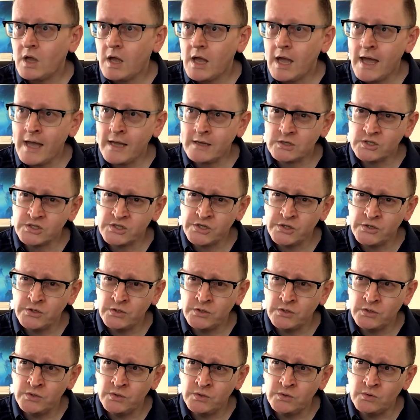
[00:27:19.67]
Act
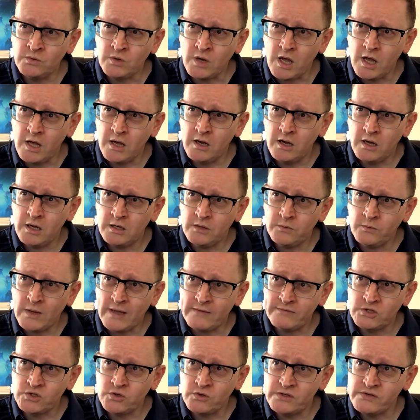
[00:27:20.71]
2, we have a
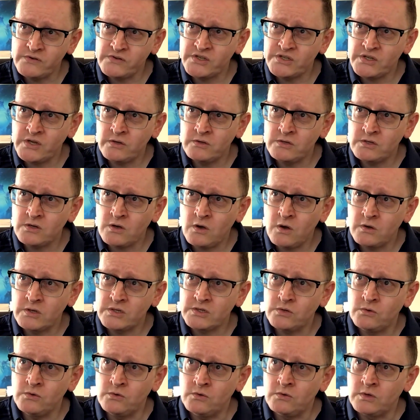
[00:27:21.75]
choice of
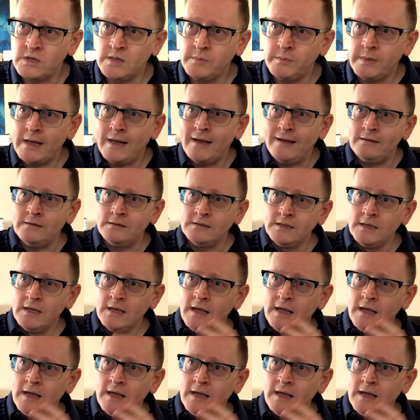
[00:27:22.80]
Sundogs or Cabal.